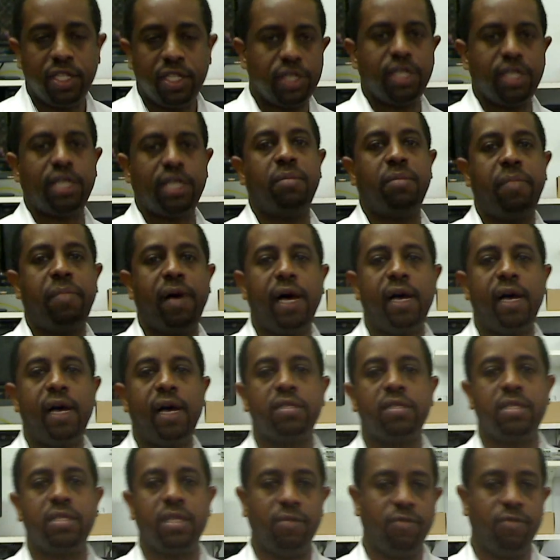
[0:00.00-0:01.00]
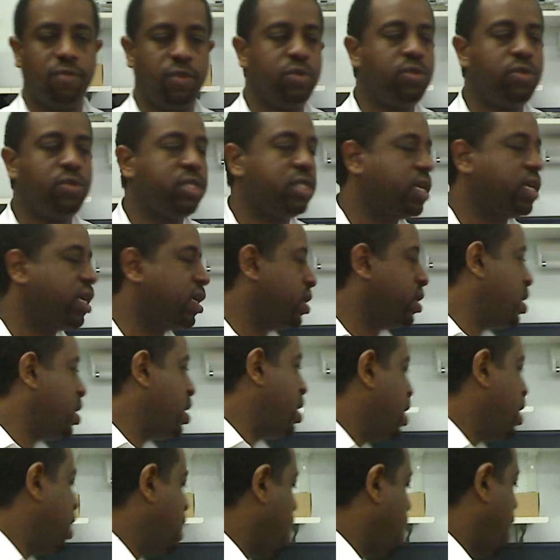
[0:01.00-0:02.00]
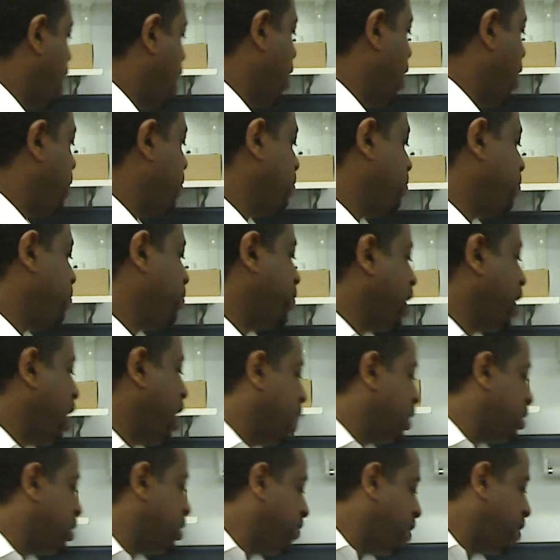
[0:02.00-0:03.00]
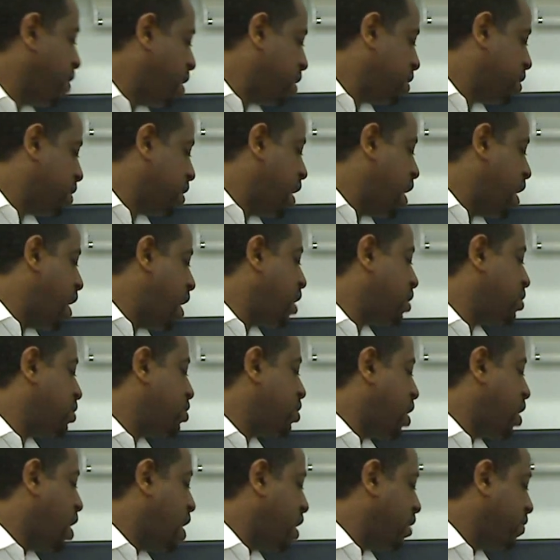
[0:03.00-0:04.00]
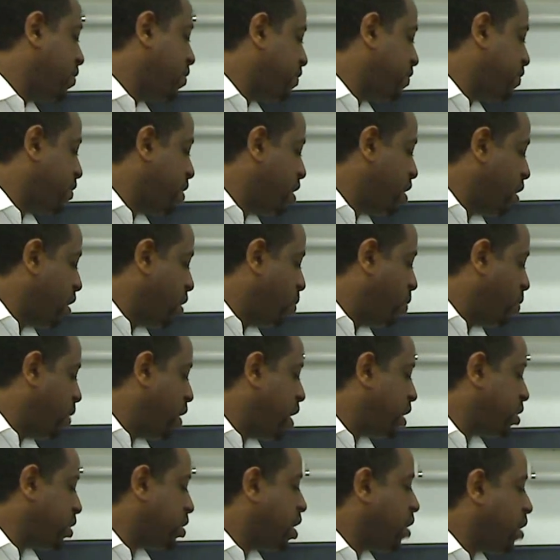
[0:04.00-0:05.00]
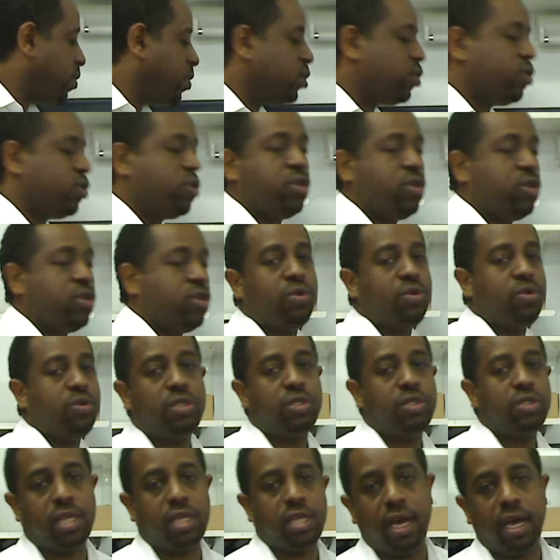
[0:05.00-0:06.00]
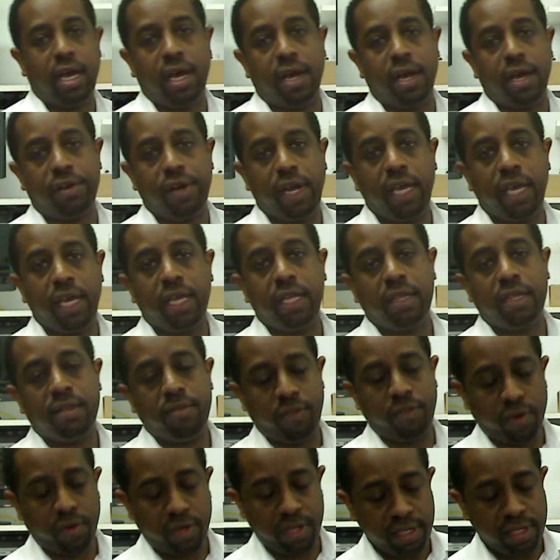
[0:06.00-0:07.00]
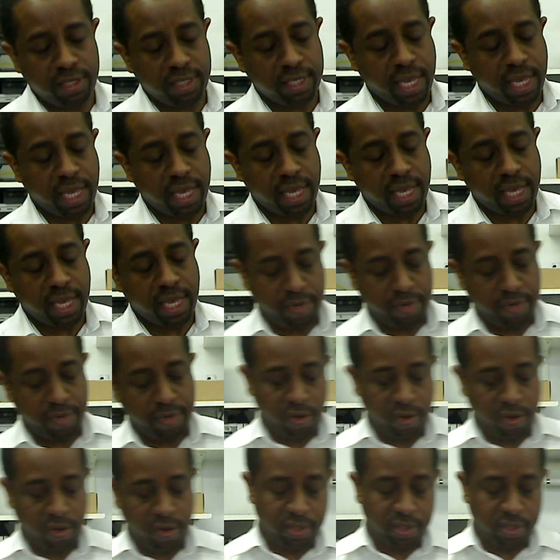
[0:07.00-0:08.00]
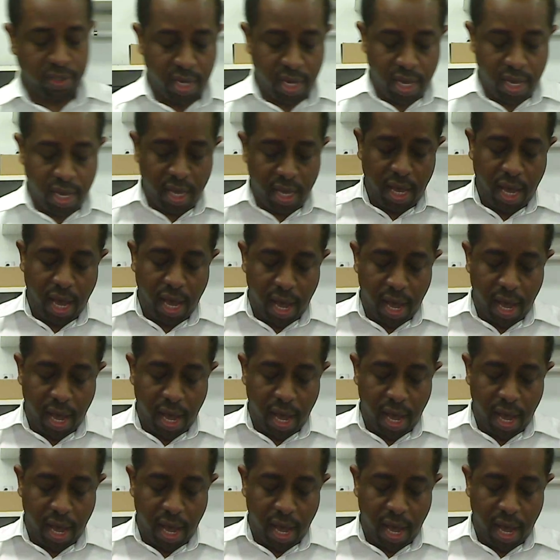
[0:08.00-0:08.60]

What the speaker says: additional parts in future. As far as the hard drive, we're not going to use RAID for this case because